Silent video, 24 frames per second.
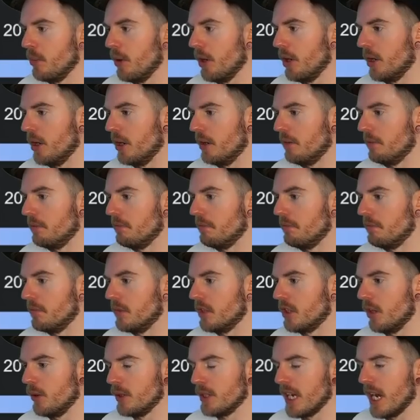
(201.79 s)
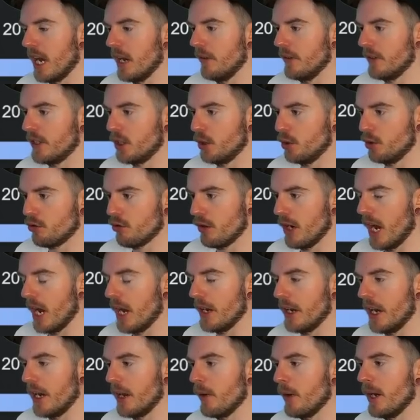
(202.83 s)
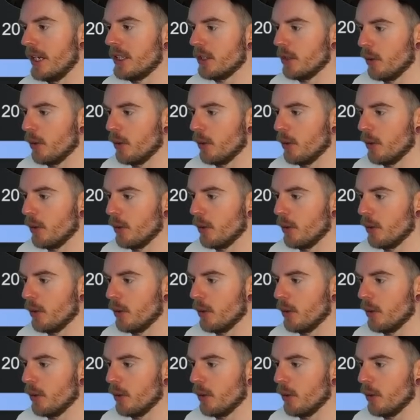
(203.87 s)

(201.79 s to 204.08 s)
but so it's kind of a two street hand anyway.